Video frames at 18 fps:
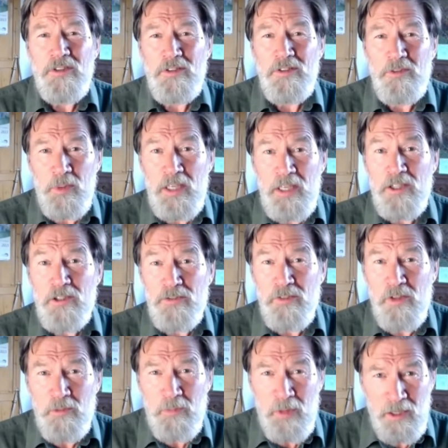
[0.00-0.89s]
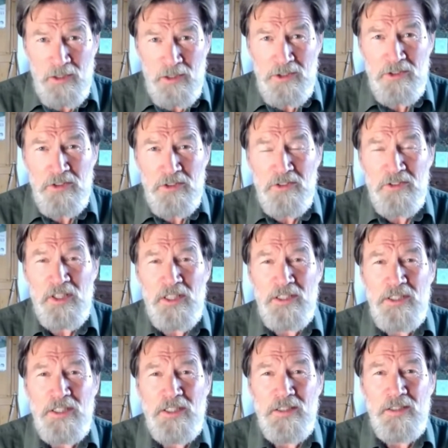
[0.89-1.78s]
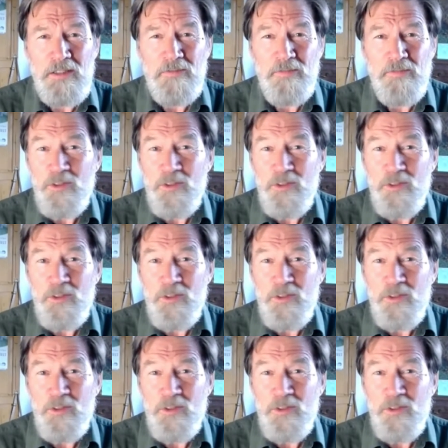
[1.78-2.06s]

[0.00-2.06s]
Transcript: speakers for the Biology Society,